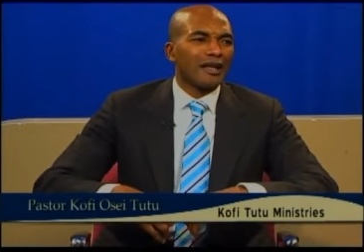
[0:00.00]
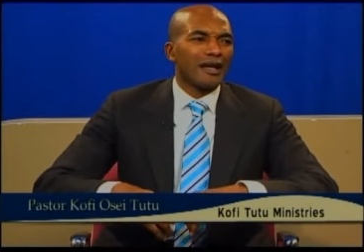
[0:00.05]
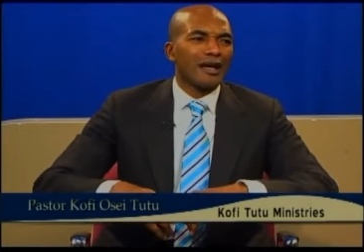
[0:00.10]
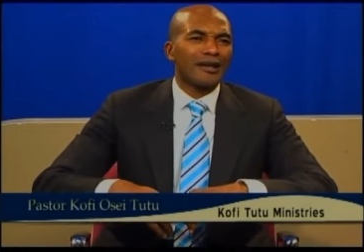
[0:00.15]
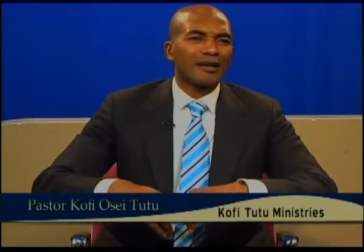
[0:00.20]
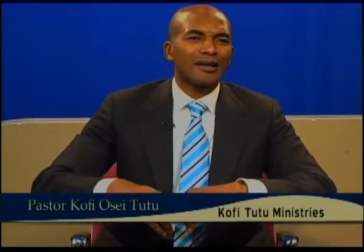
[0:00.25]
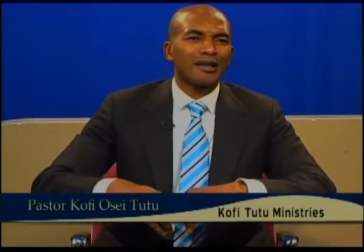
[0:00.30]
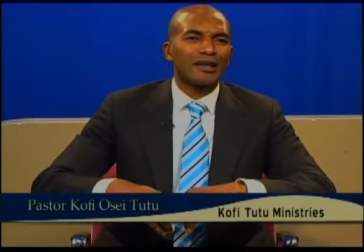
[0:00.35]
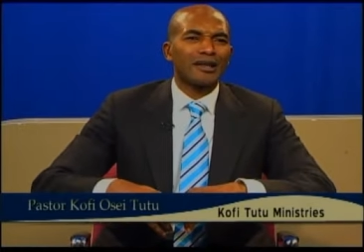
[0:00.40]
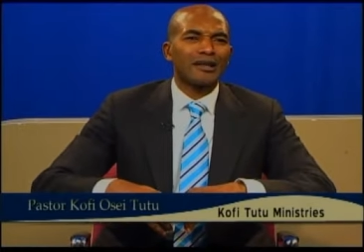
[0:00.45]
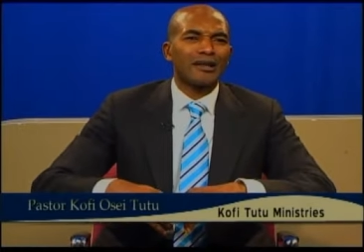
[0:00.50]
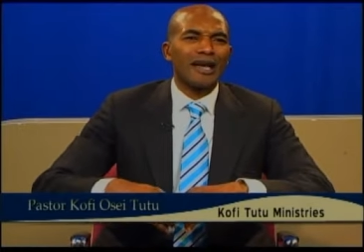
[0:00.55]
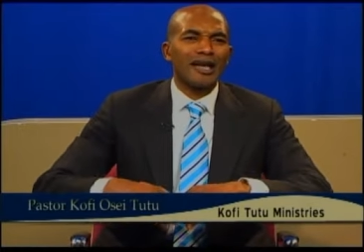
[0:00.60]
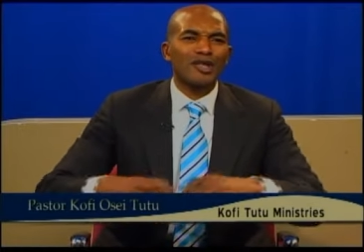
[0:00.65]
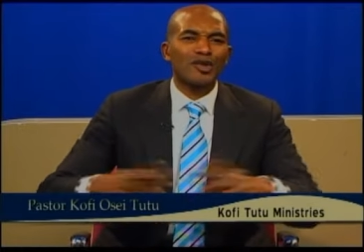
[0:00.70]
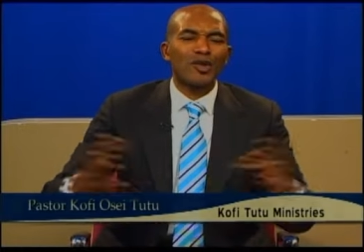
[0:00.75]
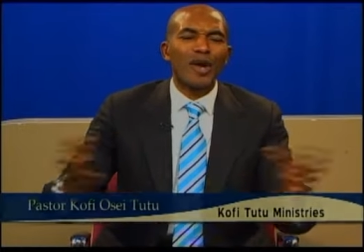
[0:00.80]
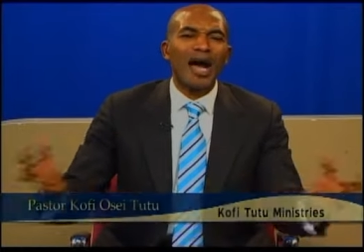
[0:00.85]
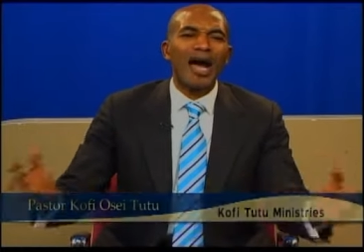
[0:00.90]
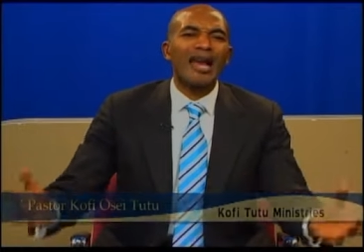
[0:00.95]
and
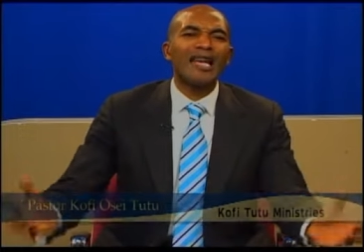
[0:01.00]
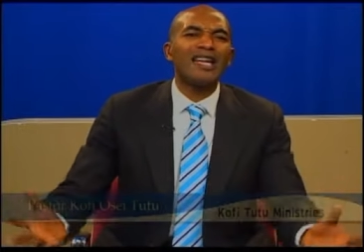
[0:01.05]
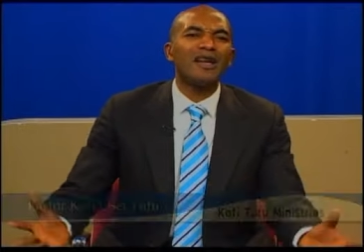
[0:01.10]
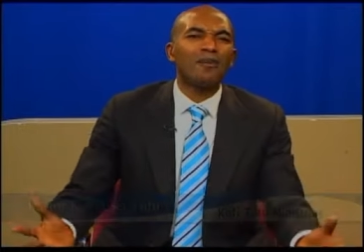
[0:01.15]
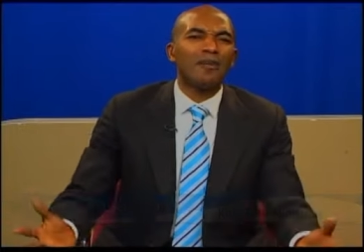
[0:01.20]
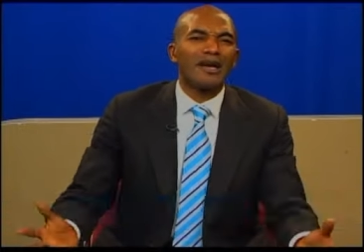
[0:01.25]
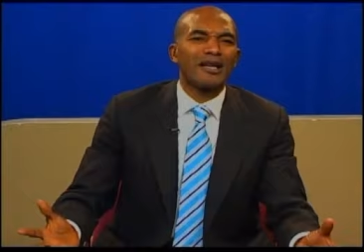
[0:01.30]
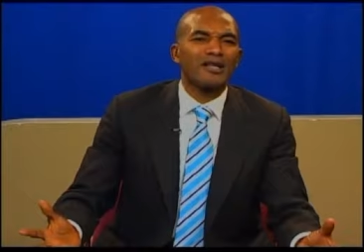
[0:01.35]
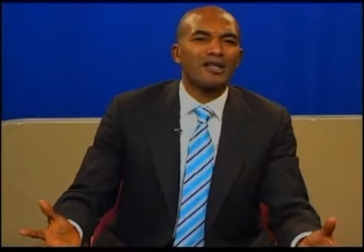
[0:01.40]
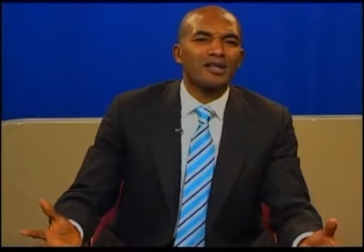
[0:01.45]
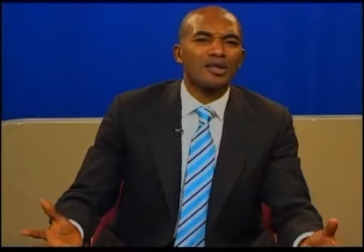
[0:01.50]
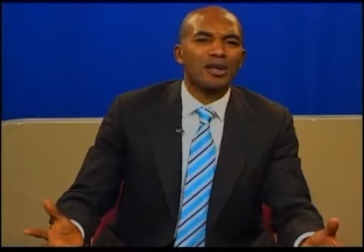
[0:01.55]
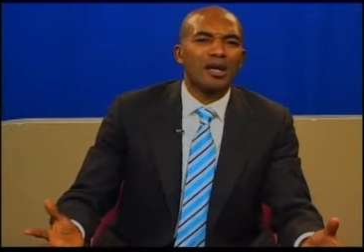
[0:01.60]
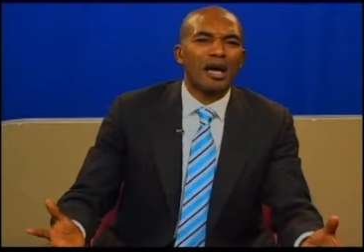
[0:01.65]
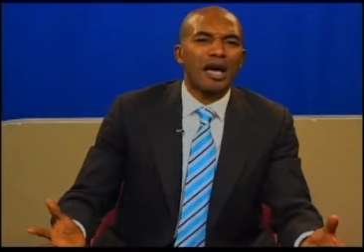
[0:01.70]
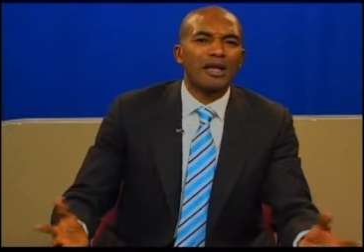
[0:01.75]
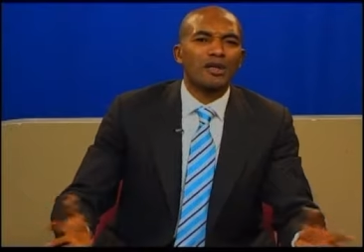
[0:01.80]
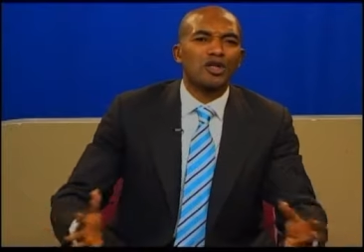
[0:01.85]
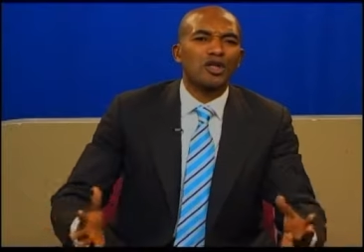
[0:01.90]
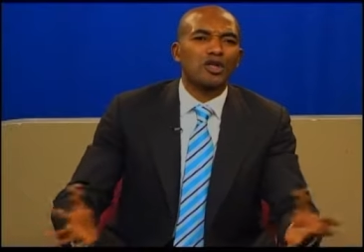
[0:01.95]
natural elements
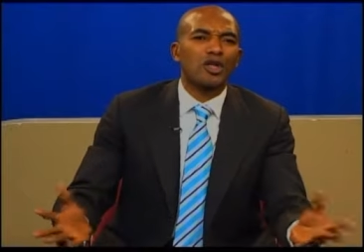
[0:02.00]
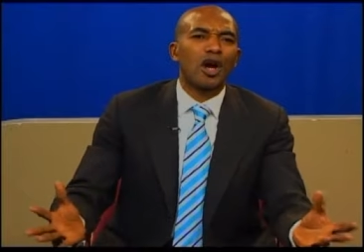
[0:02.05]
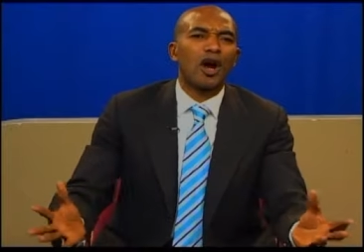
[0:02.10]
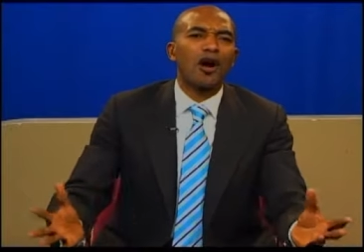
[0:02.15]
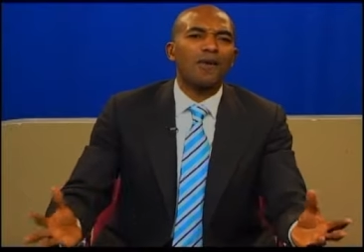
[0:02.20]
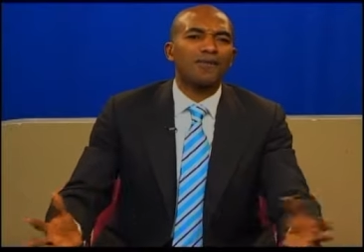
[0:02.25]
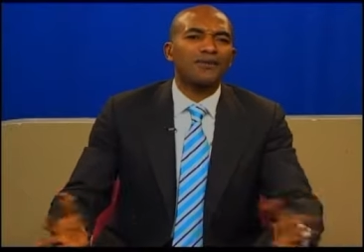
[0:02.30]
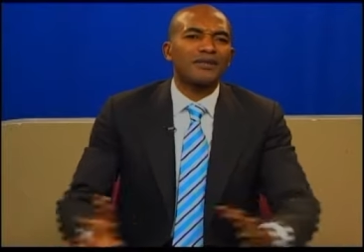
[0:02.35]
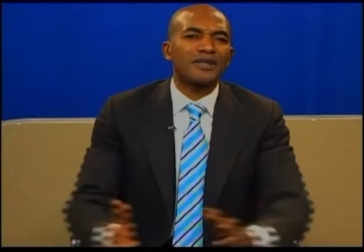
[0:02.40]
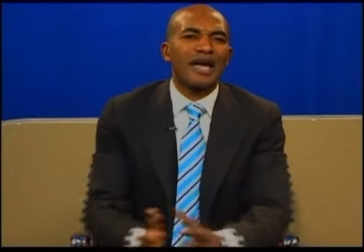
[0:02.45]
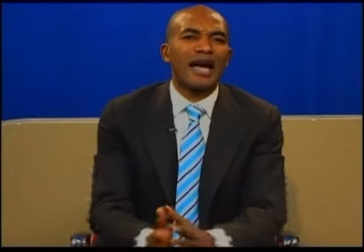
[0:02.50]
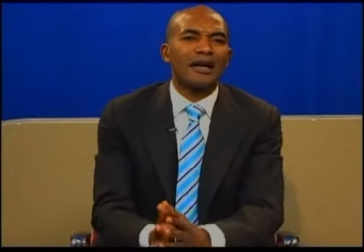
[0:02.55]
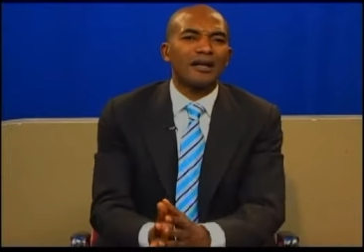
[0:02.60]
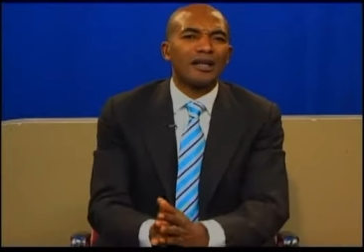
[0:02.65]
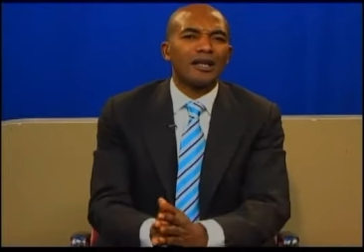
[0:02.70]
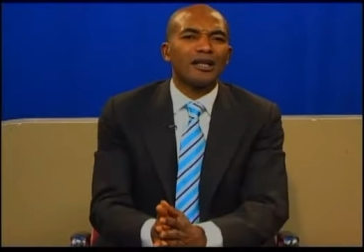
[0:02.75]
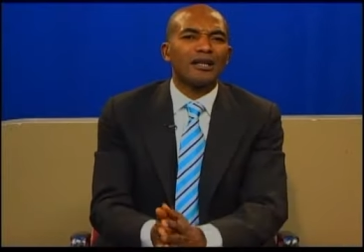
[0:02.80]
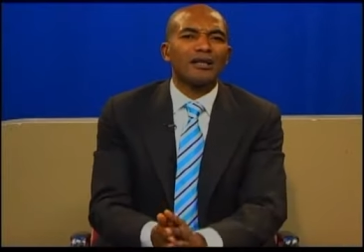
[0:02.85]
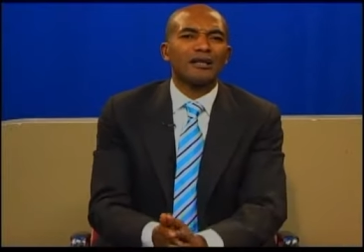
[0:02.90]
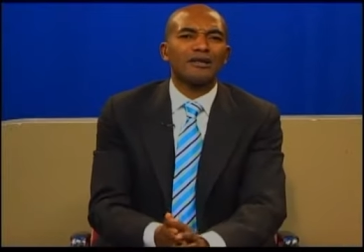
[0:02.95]
and stuff that